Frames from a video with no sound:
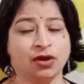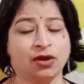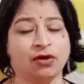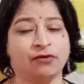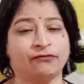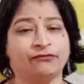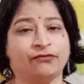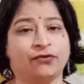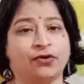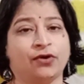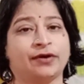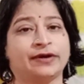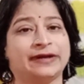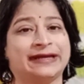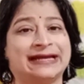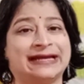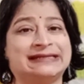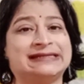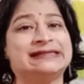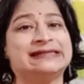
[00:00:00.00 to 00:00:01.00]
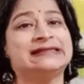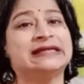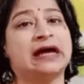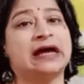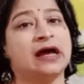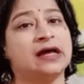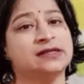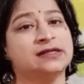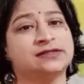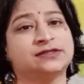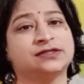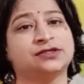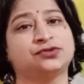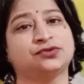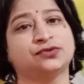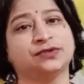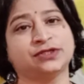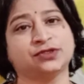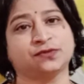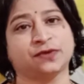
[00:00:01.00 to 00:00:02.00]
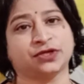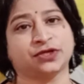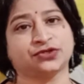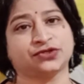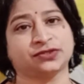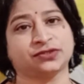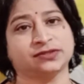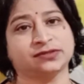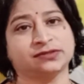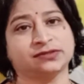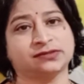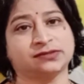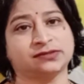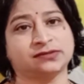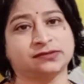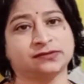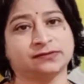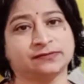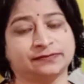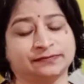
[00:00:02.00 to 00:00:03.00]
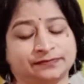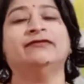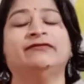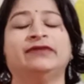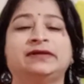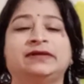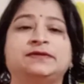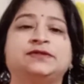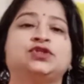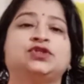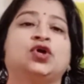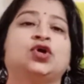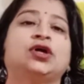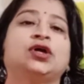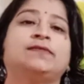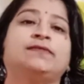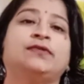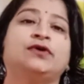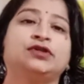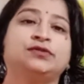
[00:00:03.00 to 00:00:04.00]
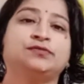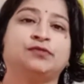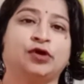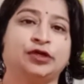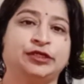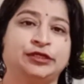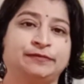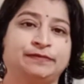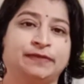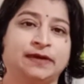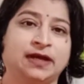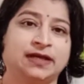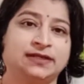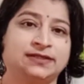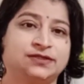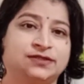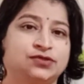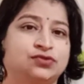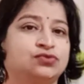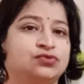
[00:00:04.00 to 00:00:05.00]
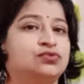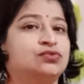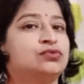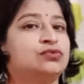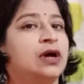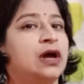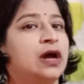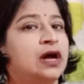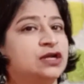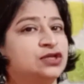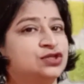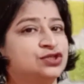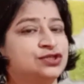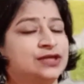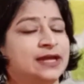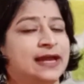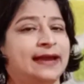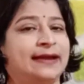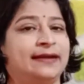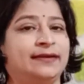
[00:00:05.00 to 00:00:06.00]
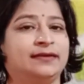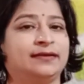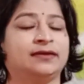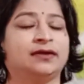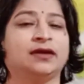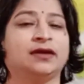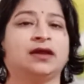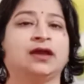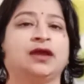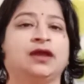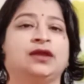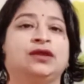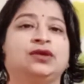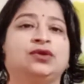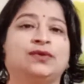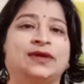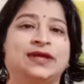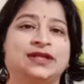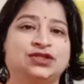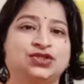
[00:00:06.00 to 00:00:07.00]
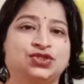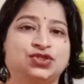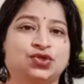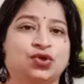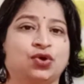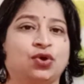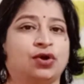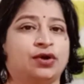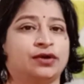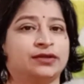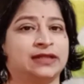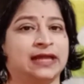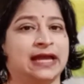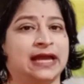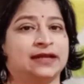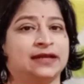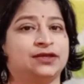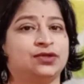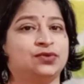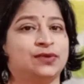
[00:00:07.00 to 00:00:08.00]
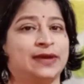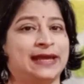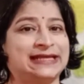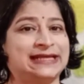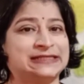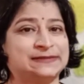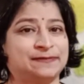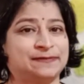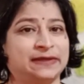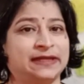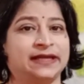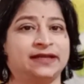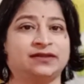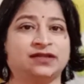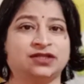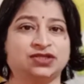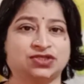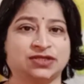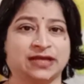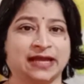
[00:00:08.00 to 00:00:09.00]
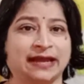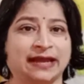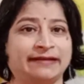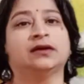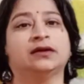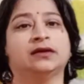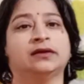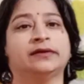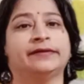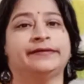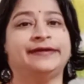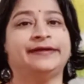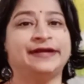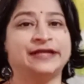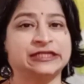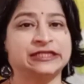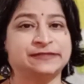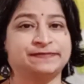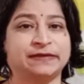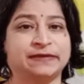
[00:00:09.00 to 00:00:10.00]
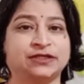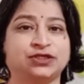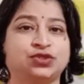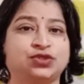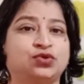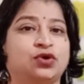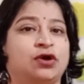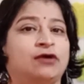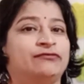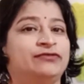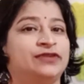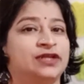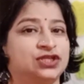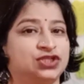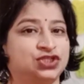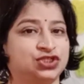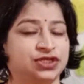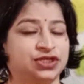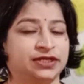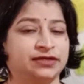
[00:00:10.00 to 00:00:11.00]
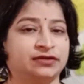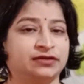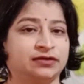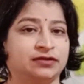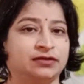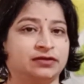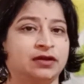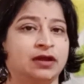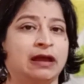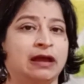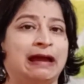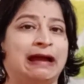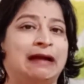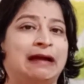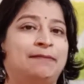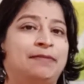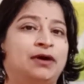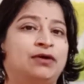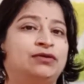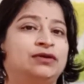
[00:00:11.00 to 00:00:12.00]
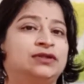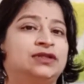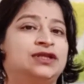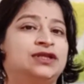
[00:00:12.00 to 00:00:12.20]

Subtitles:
for getting the answer to his questions. When we talk about body parts to our child, you ensure that you explain the child, irrespective of their gender, about the